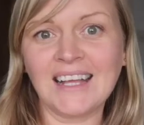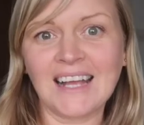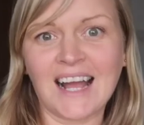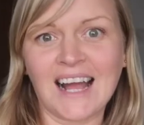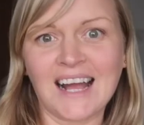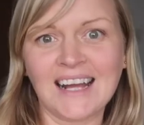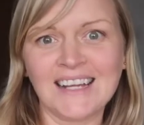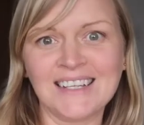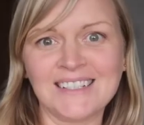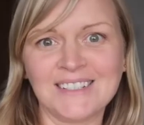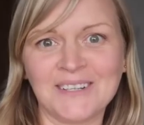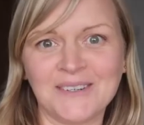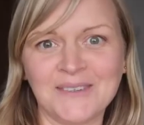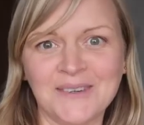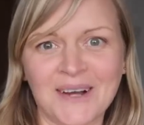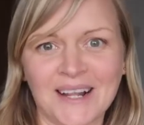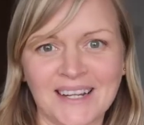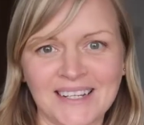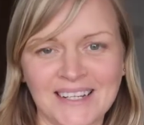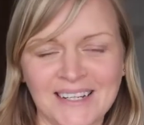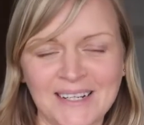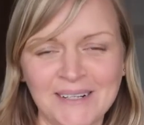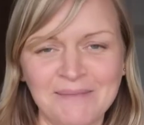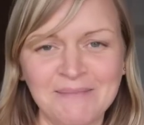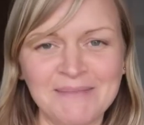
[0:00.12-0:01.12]
Hi guys,
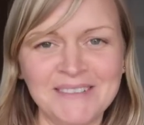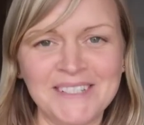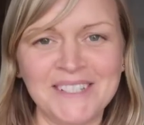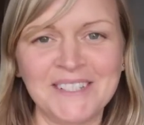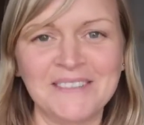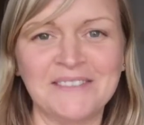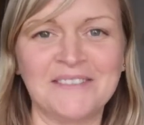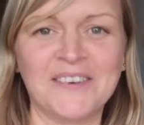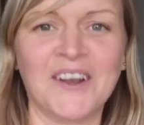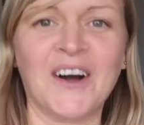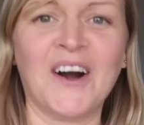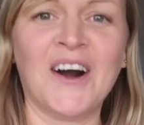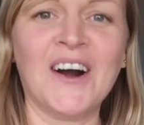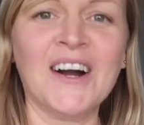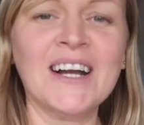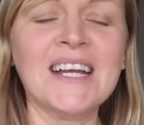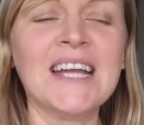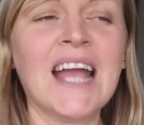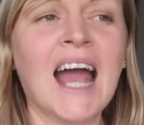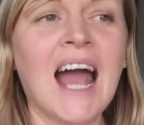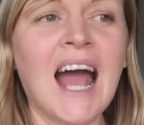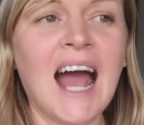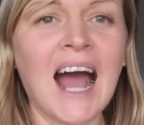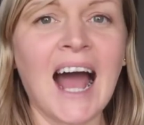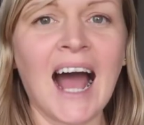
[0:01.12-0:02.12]
welcome to the
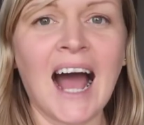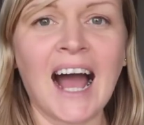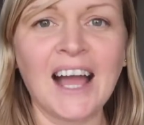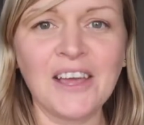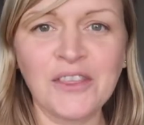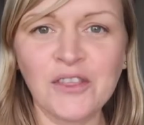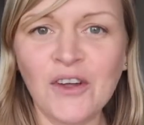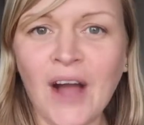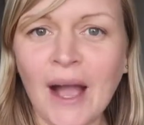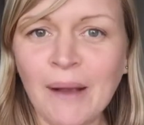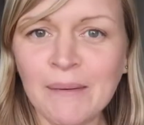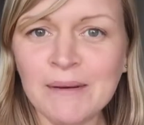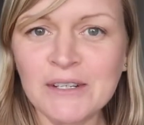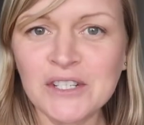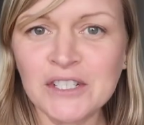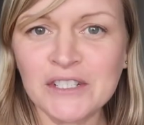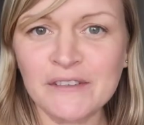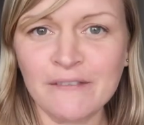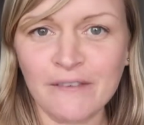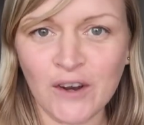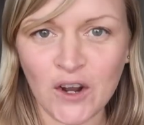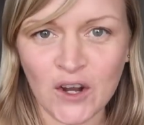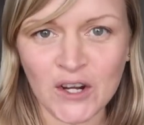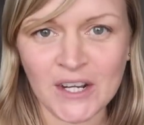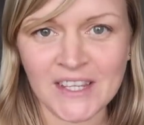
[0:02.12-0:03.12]
vlog. I thought I would
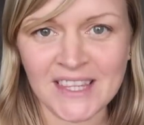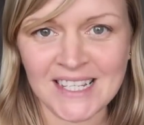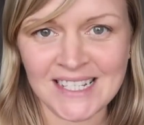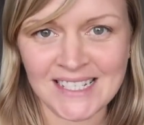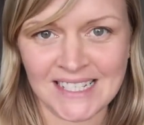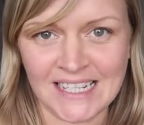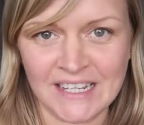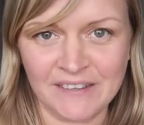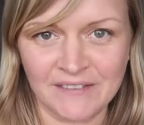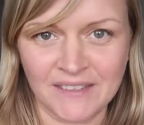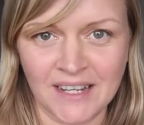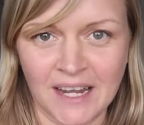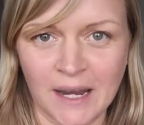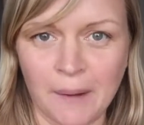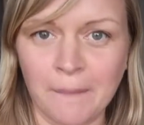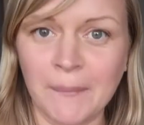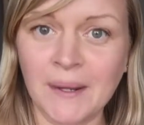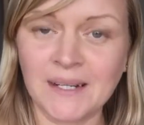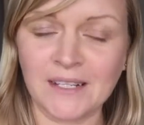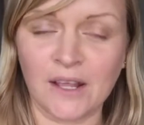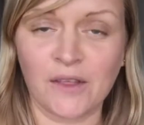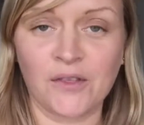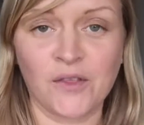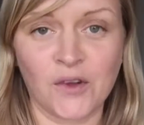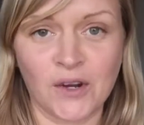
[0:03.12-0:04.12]
just vlog this evening
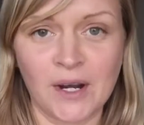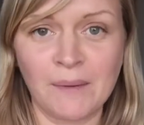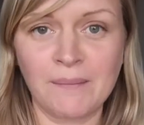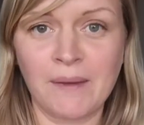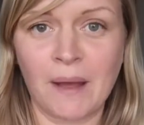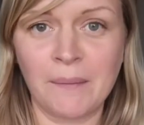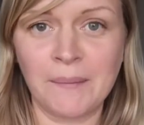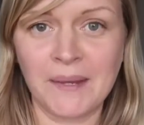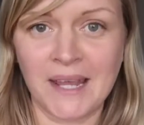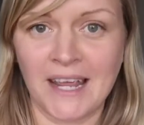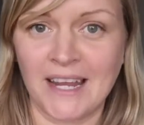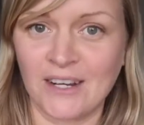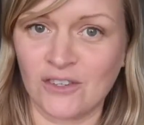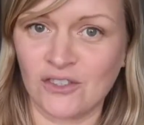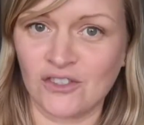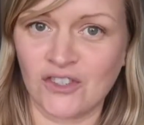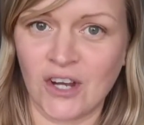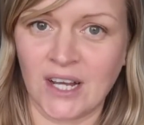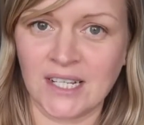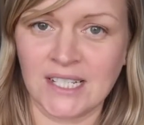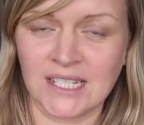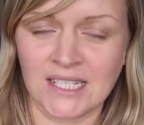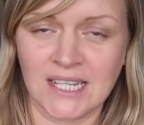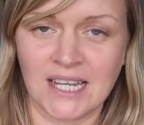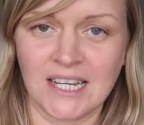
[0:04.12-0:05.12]
because I thought it might be
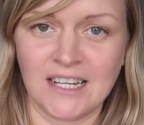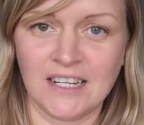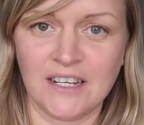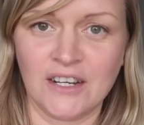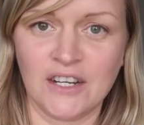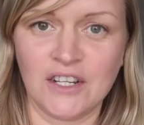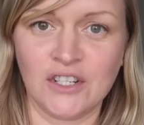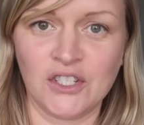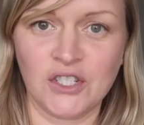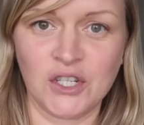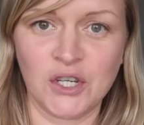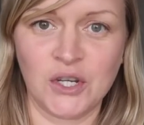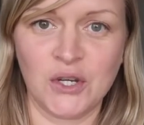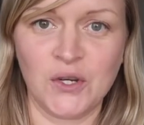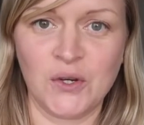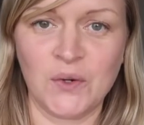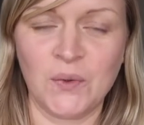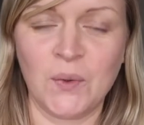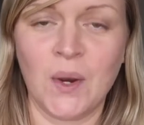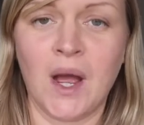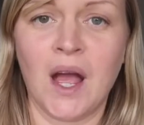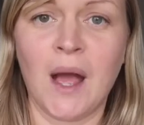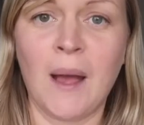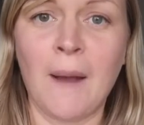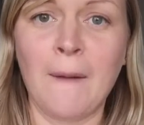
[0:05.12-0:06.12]
interesting
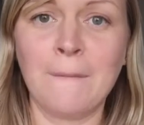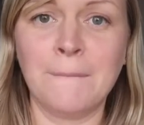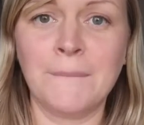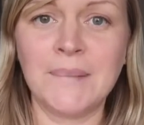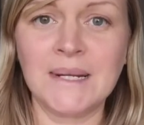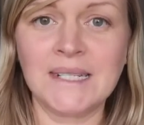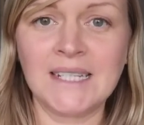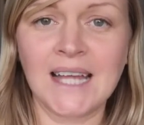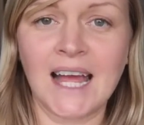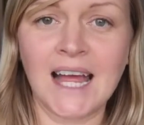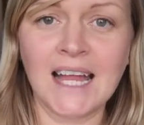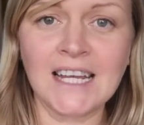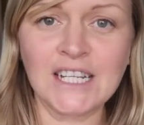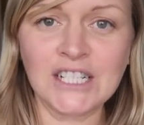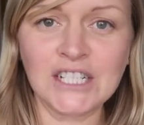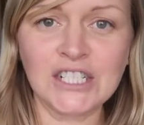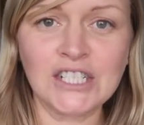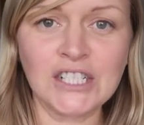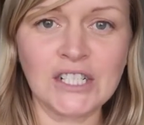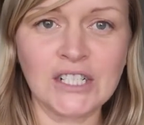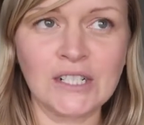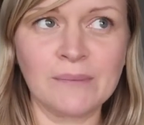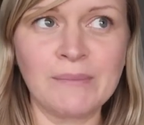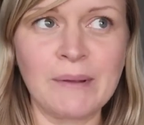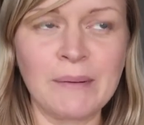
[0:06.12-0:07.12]
to
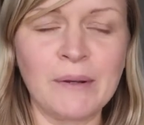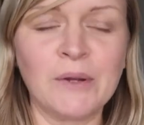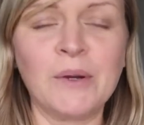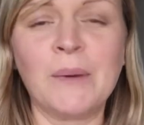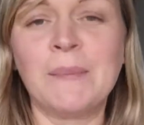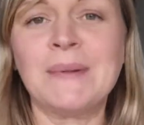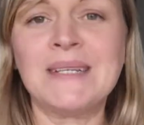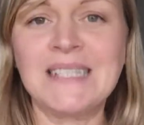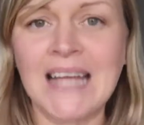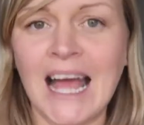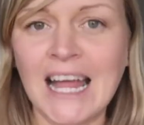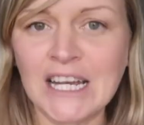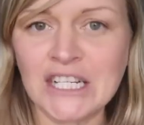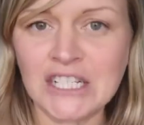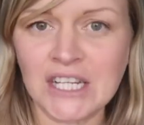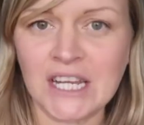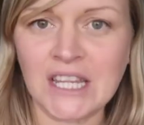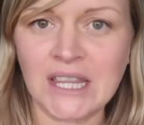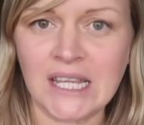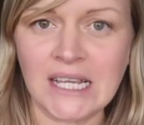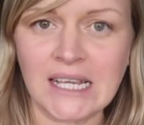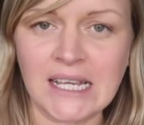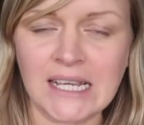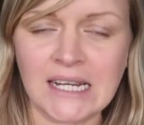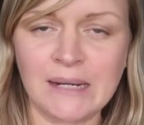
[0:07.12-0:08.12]
people who are
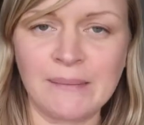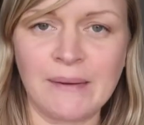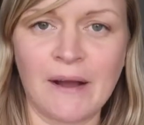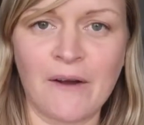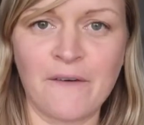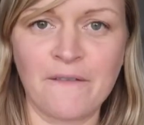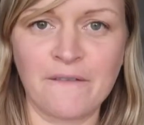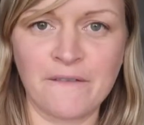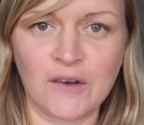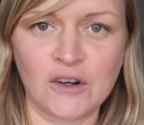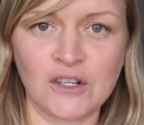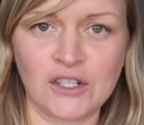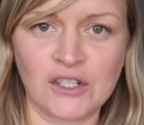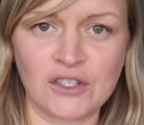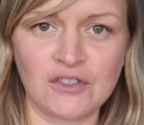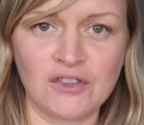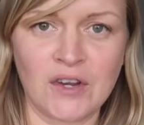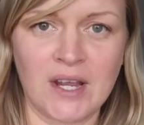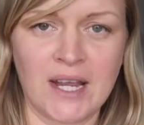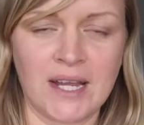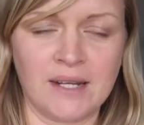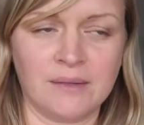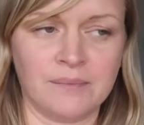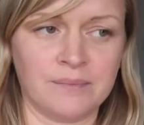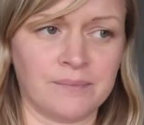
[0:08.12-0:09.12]
potentially thinking about
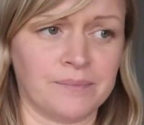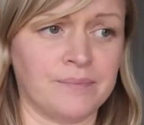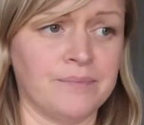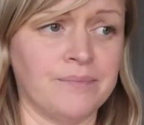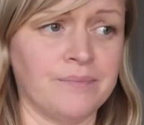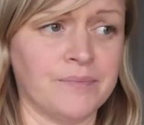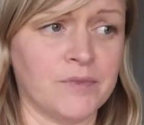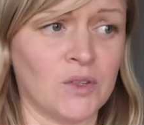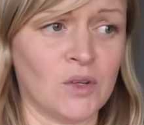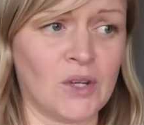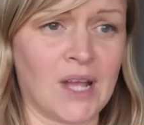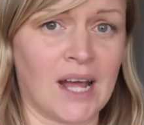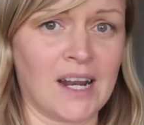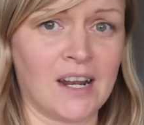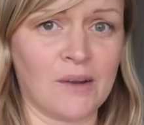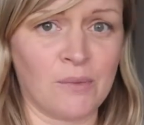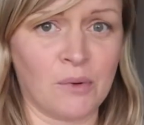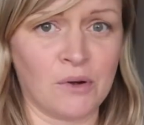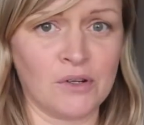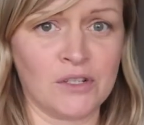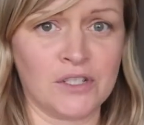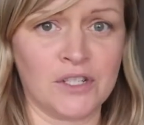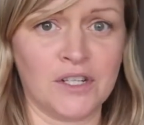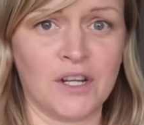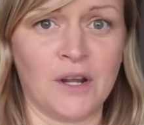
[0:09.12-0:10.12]
fostering, kind of
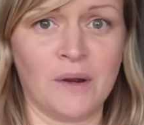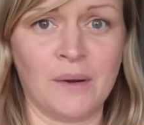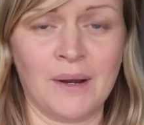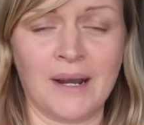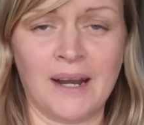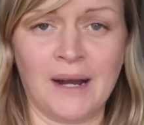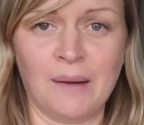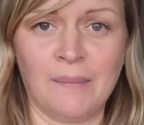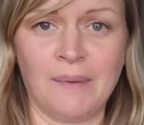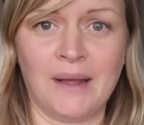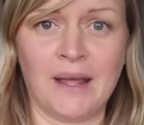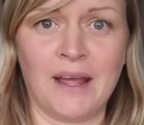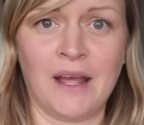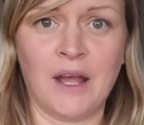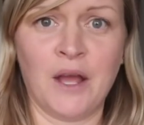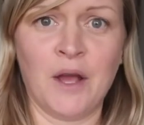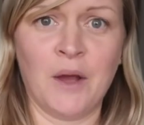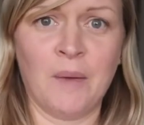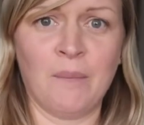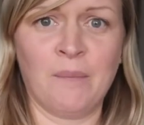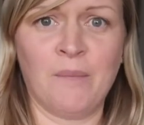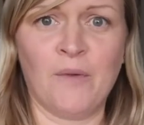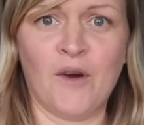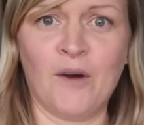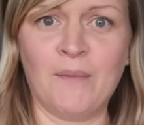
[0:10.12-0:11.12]
want to know a little bit
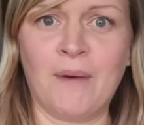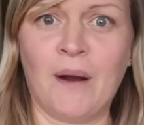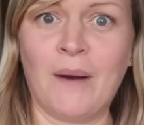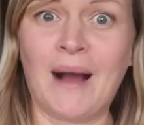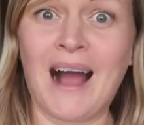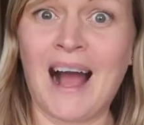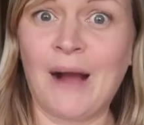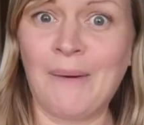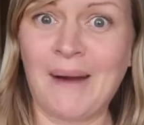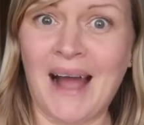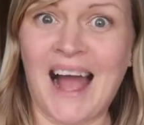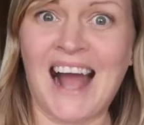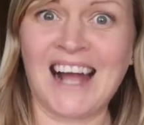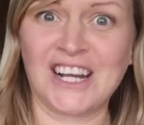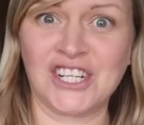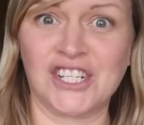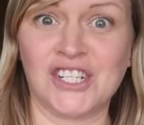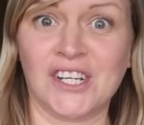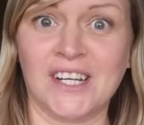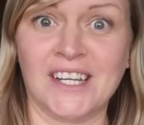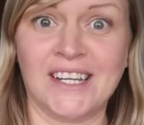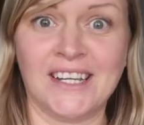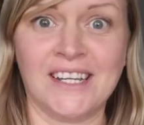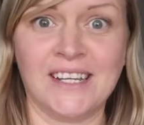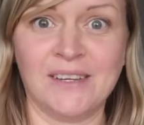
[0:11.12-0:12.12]
more about how it
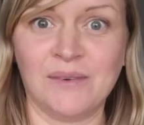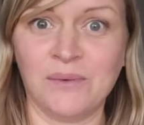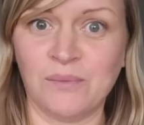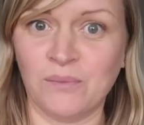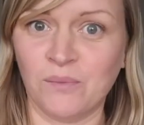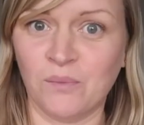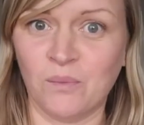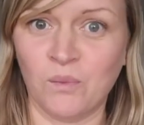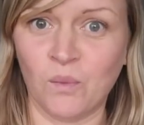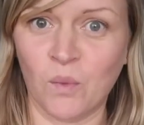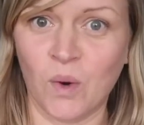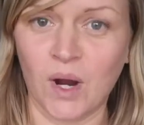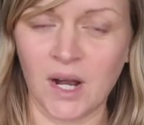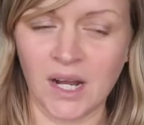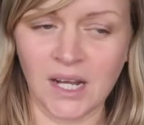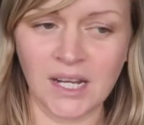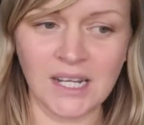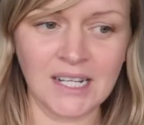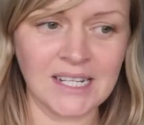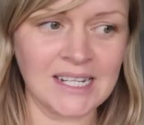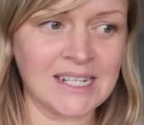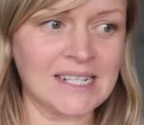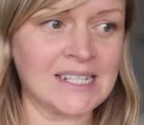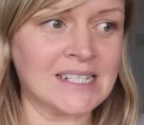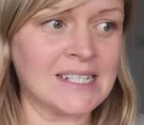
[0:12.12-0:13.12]
actually
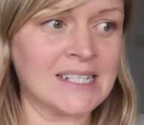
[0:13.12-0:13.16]
works.